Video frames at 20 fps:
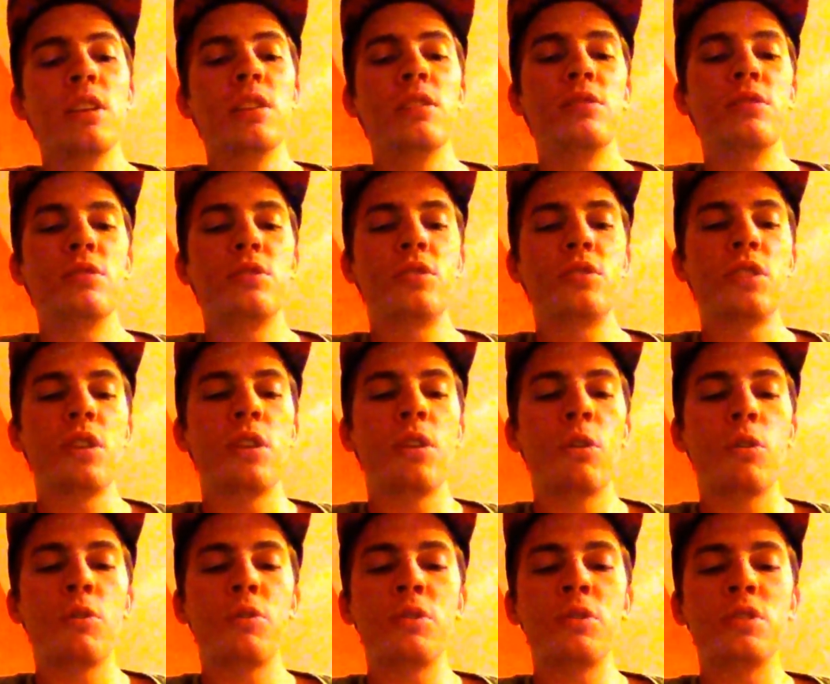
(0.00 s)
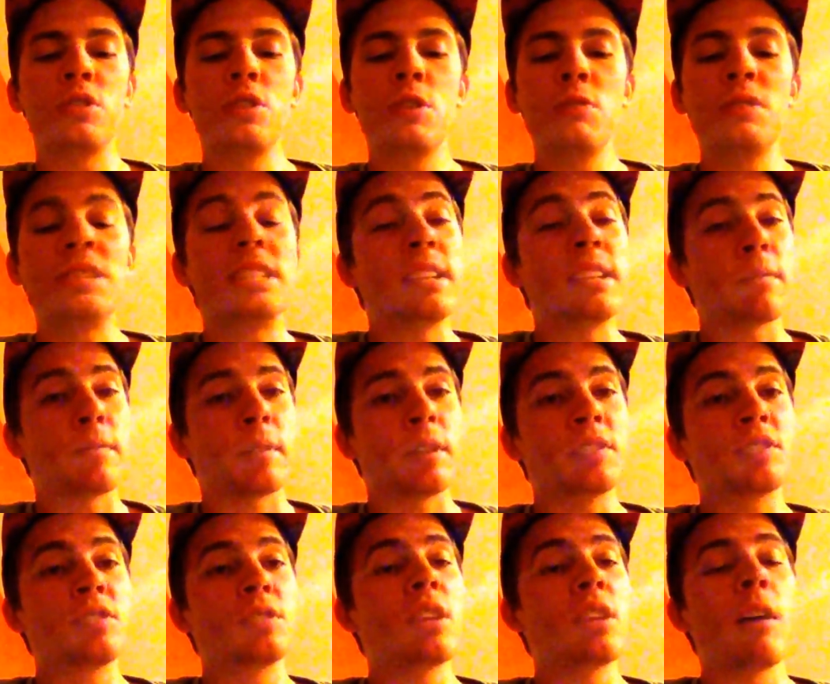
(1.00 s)
So there's no
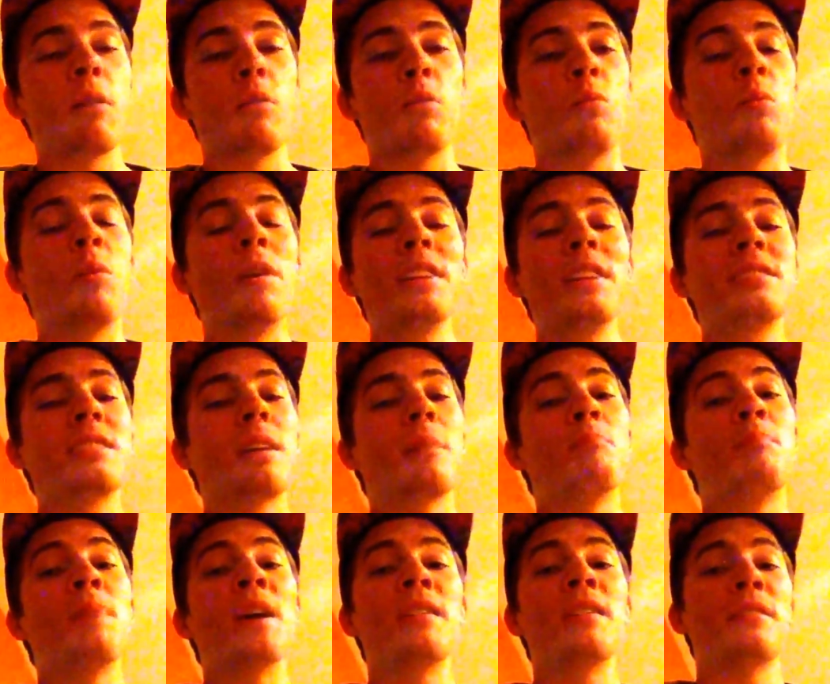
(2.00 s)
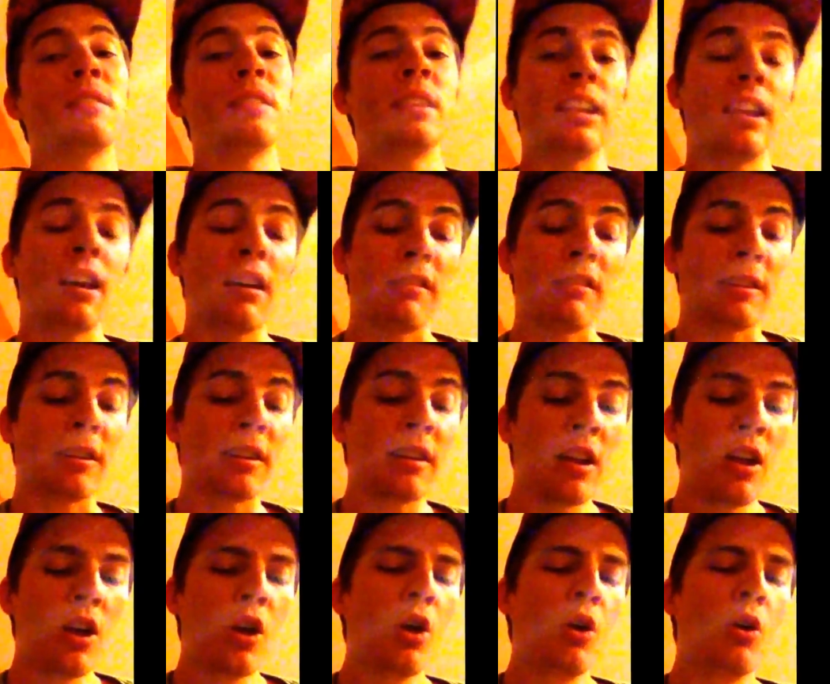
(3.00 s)
difference. One is not better than the other.
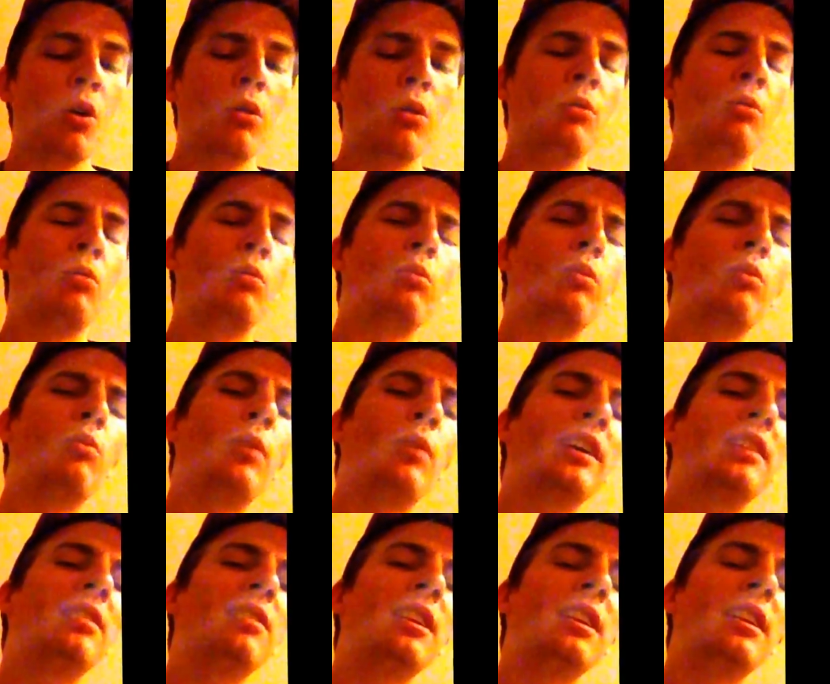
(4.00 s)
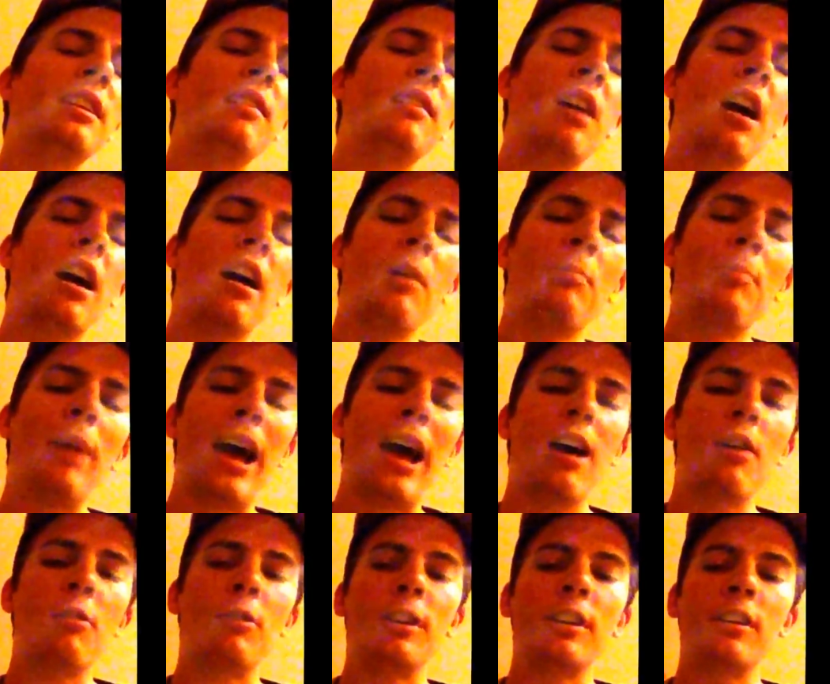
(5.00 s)
Regulated
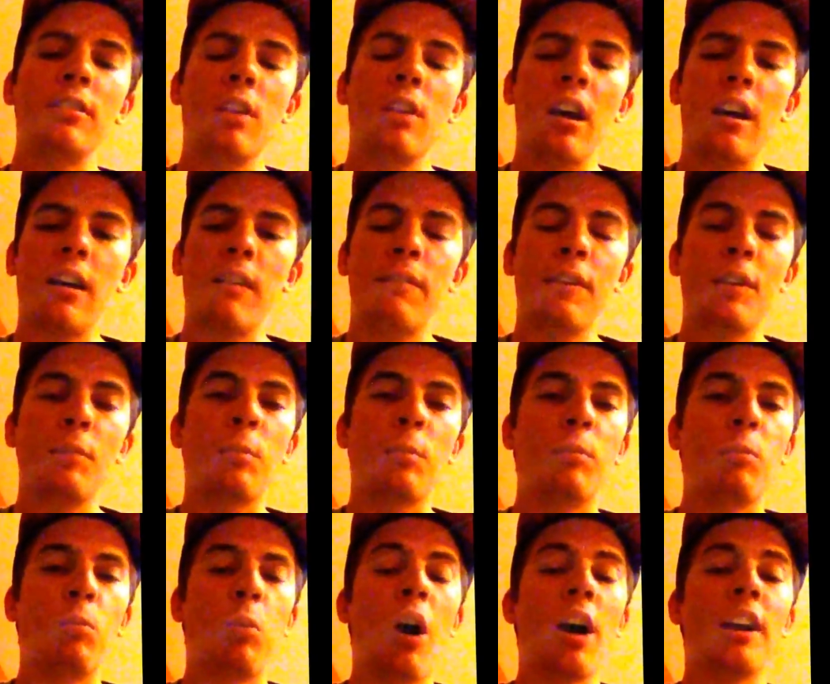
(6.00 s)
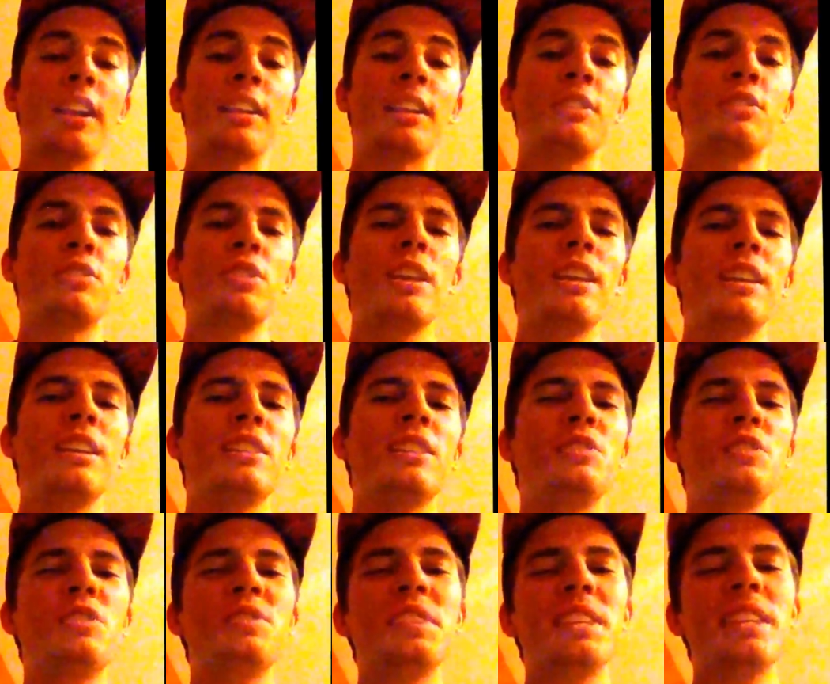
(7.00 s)
power, variable wattage,
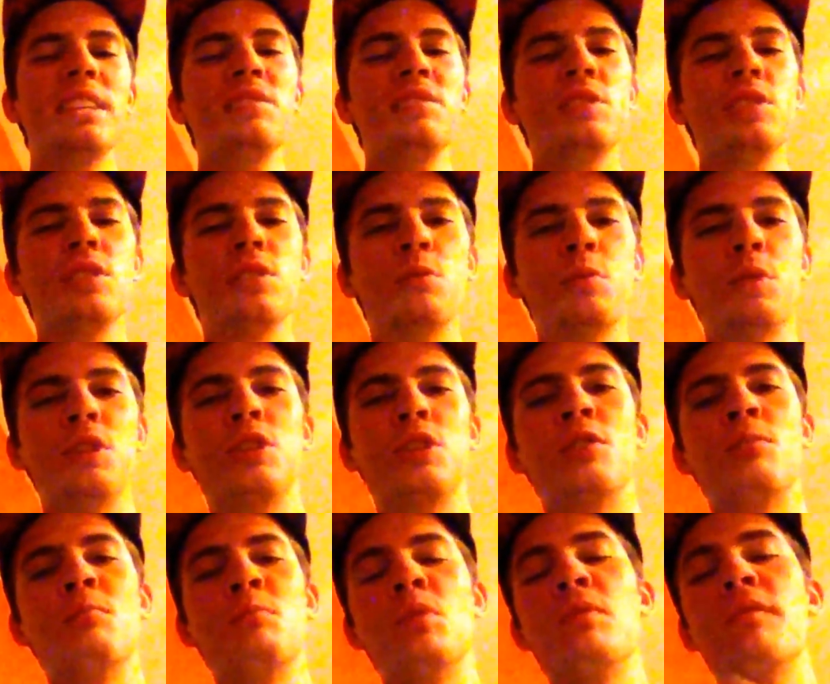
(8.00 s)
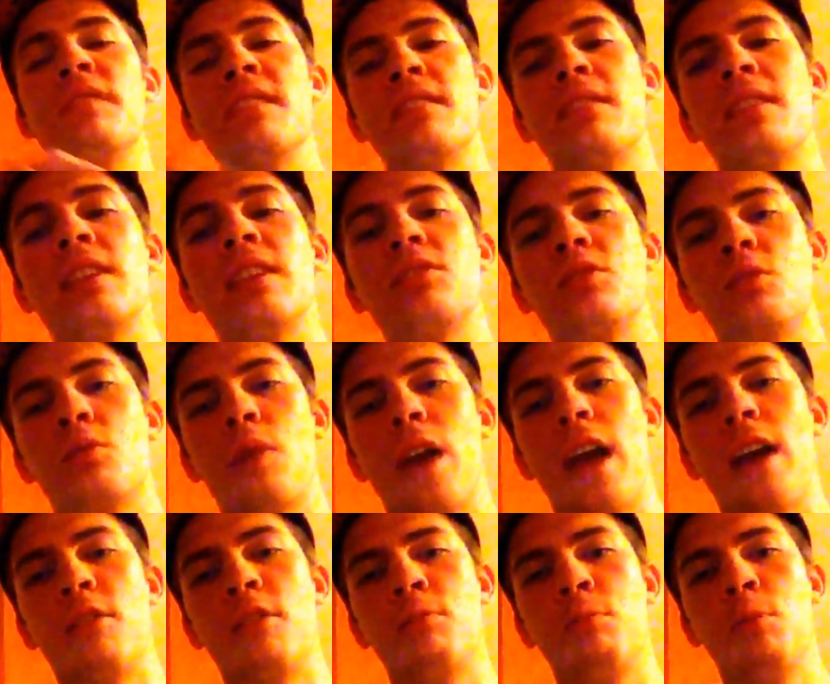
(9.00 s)
is just easier when you're moving things
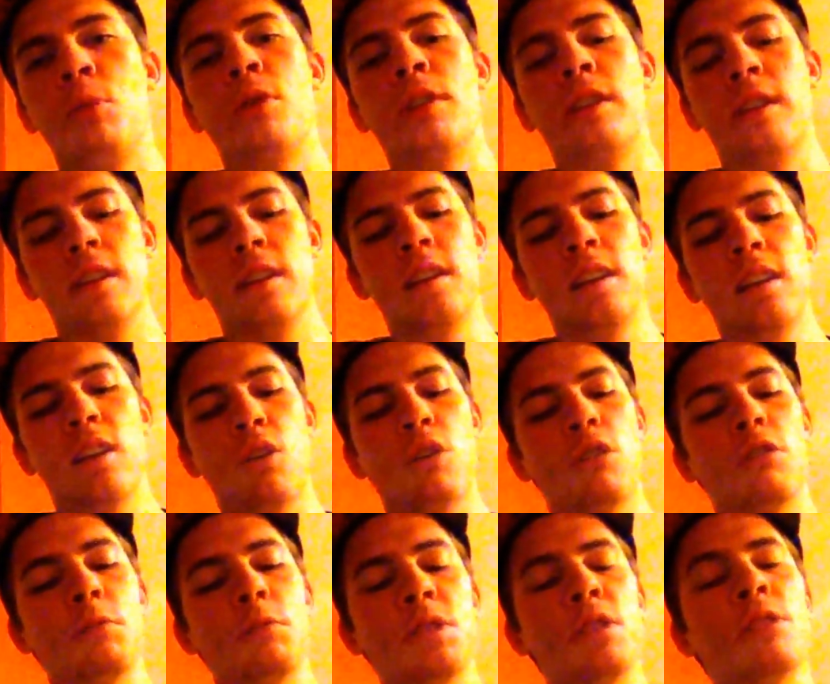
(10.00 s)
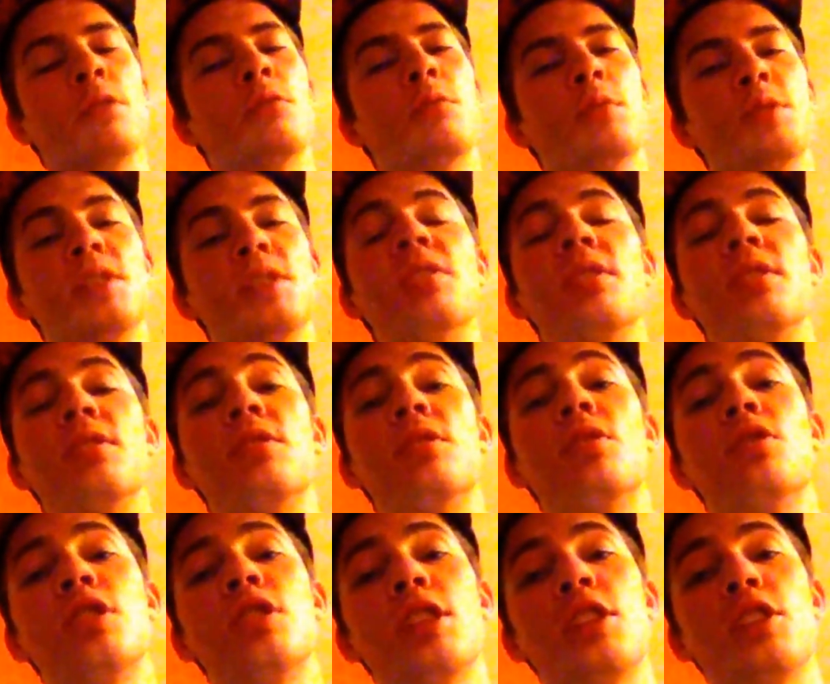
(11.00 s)
around more, or when your resistance
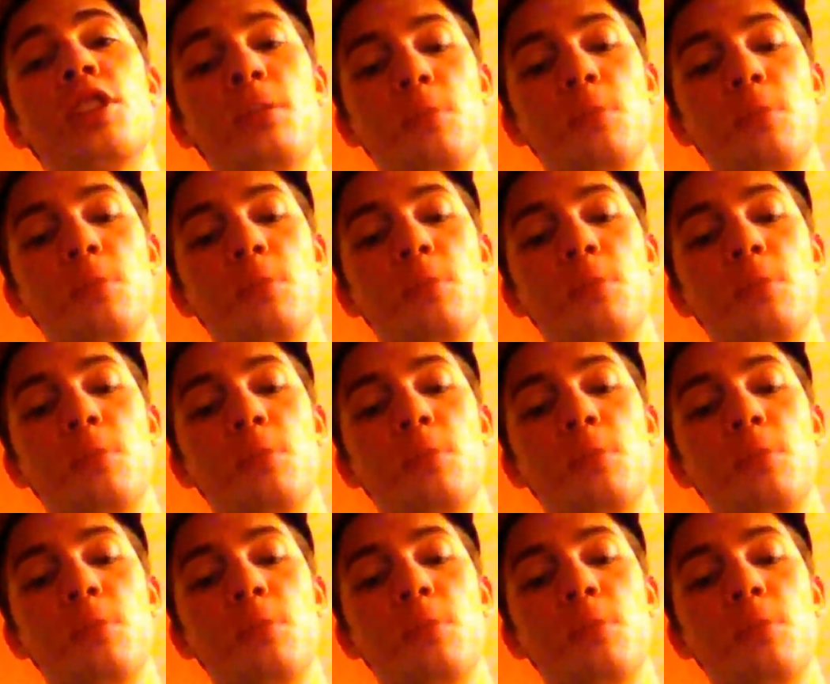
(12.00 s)
is changing